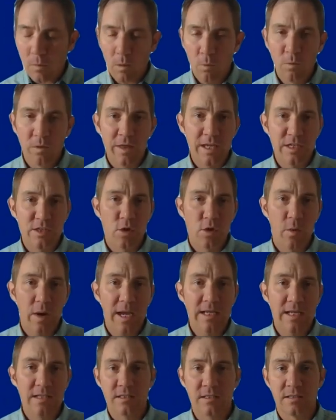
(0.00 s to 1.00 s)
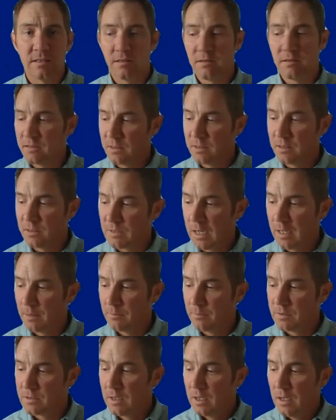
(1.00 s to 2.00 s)
with HOAs is
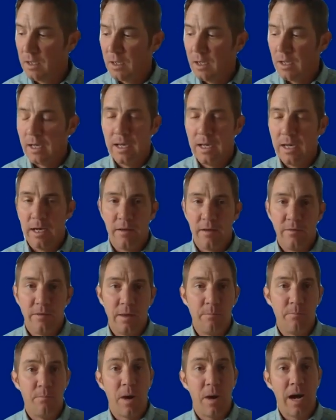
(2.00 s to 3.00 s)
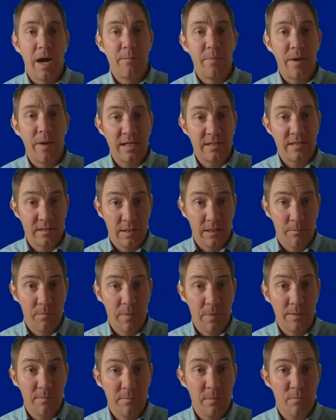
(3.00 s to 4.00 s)
sometimes they bypass the
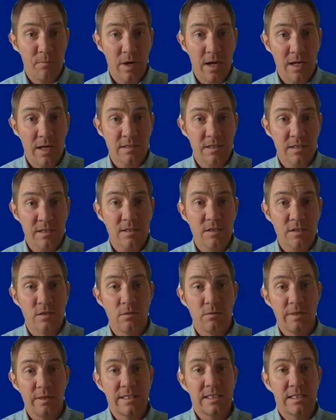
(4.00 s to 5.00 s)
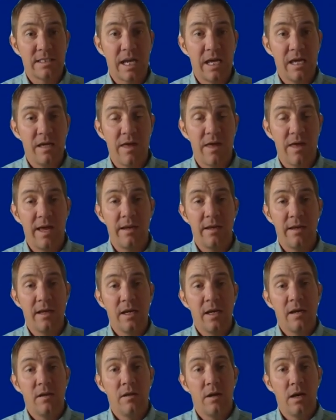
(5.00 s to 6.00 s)
amendment process. So let's say that
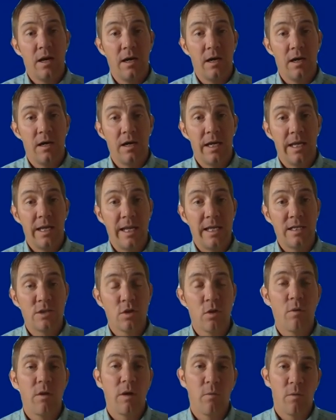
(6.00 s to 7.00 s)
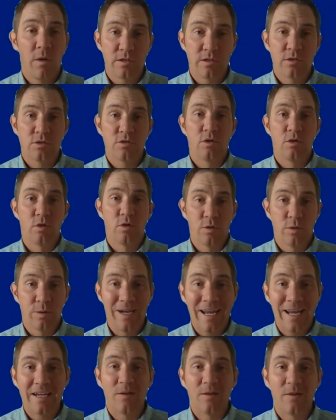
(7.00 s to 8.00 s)
an HOA wants to
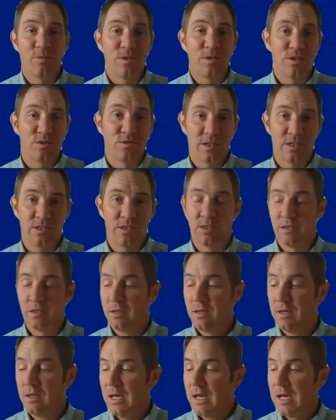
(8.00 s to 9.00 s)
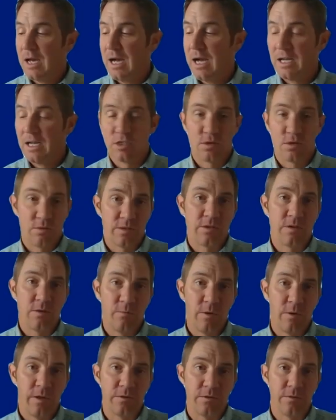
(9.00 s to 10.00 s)
create a restriction on
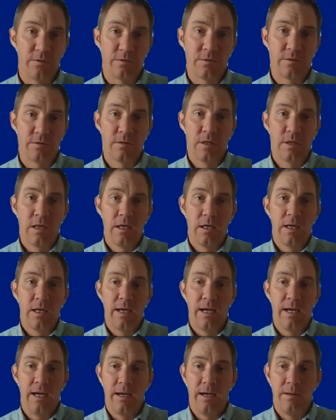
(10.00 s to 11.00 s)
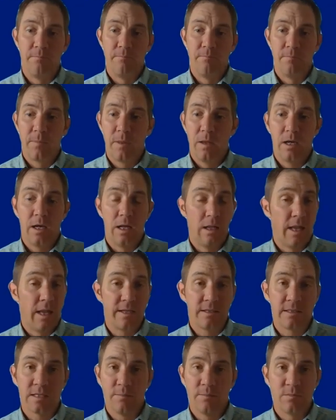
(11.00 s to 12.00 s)
short-term rentals. A lot
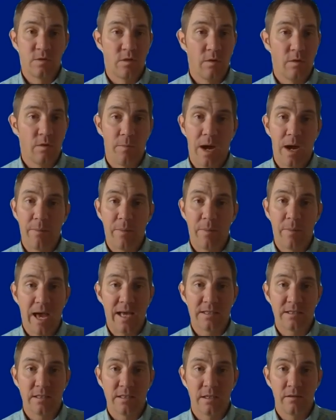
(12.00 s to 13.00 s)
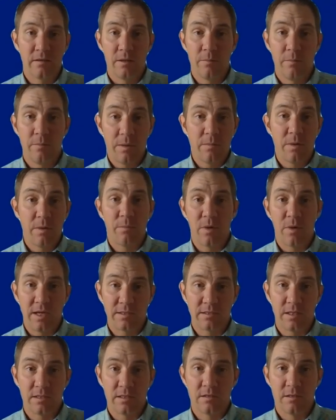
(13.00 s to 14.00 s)
of times they're bypassing the amendment
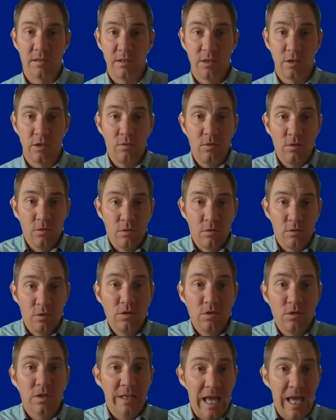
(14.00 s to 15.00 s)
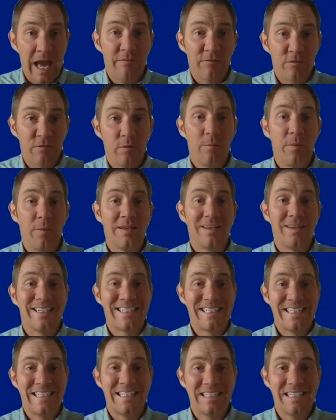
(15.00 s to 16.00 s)
process. That you usually have to amend the
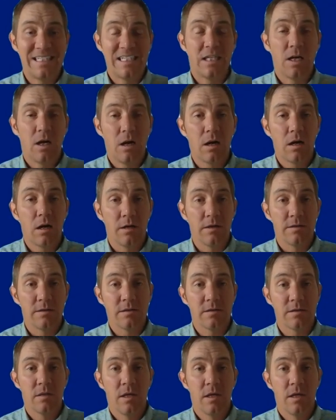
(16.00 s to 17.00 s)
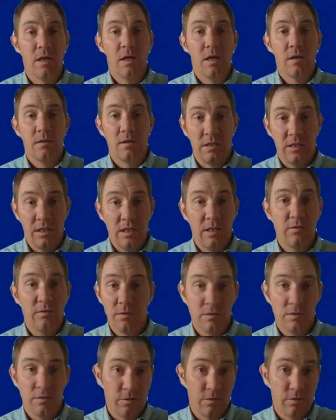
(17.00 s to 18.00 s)
CC&Rs, the
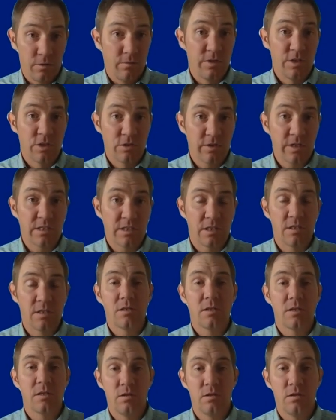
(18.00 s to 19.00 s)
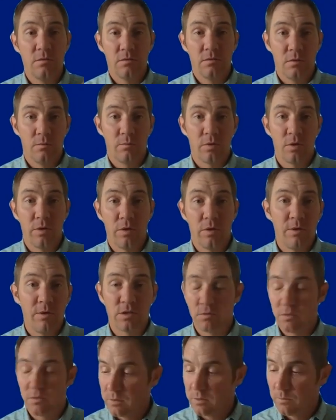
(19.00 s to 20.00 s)
deed or the restrictions to prohibit
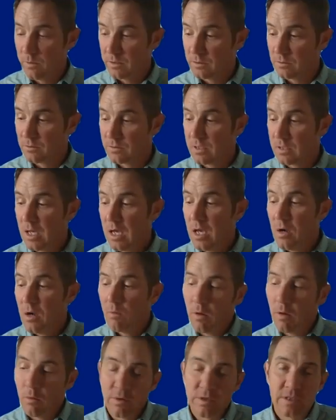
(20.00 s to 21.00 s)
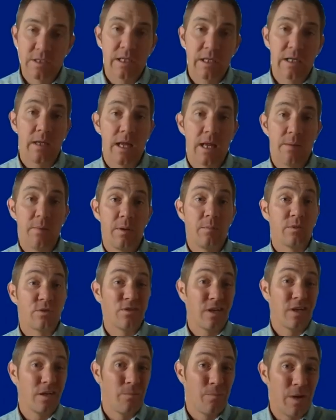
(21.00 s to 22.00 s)
short-term rentals. Well, we're seeing a lot of people
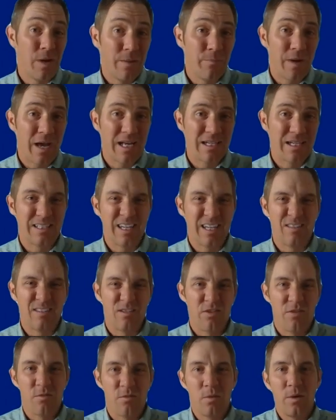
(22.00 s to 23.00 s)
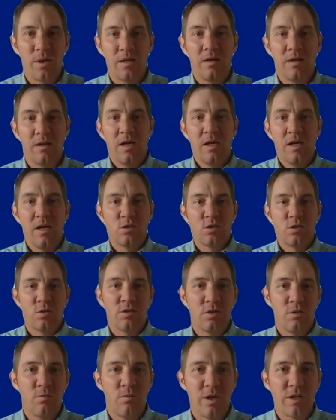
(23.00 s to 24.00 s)
trying to bypass that. They're throwing
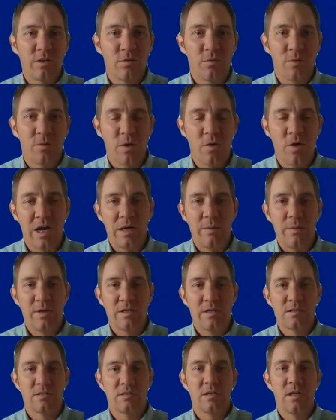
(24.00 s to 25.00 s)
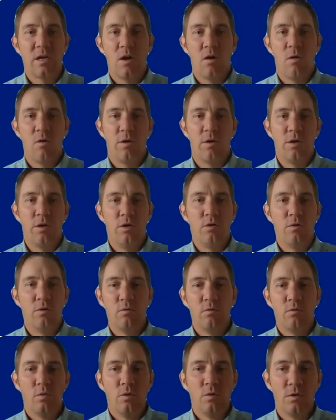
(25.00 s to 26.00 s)
short-term rental requirements or
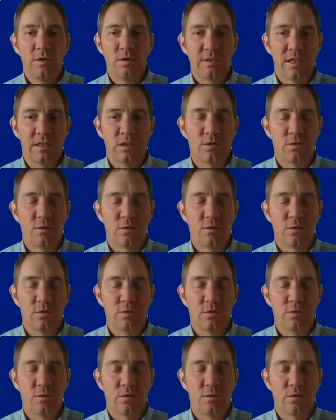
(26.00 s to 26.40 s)
new rules on